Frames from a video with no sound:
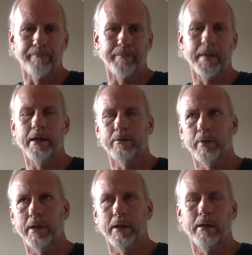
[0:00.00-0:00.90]
Yes, we
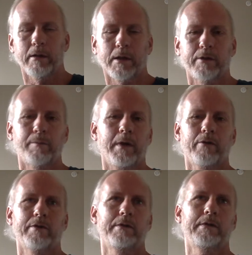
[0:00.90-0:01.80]
can get into
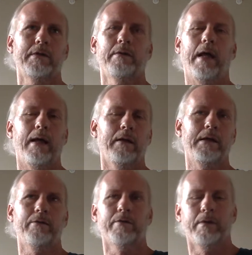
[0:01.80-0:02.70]
conspiracies and
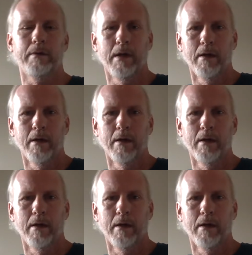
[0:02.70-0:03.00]
aliens and